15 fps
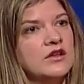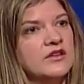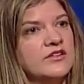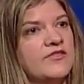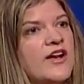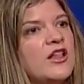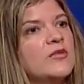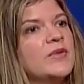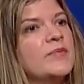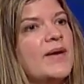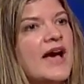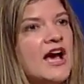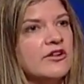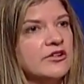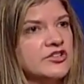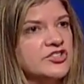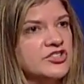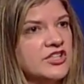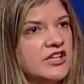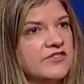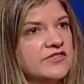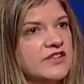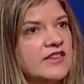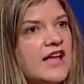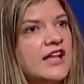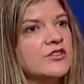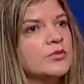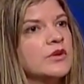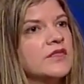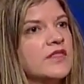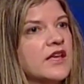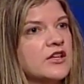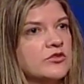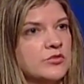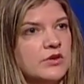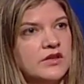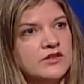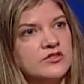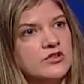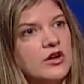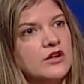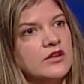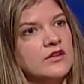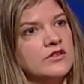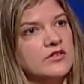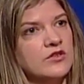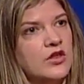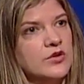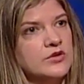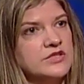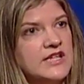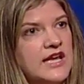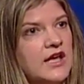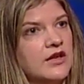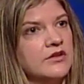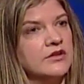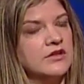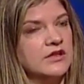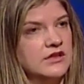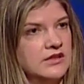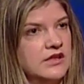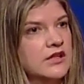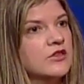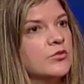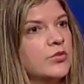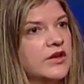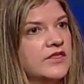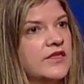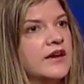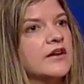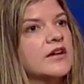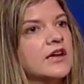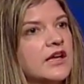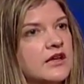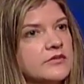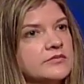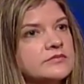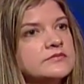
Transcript: development pattern shift, and that's when things really started to slow down in the Wythe area.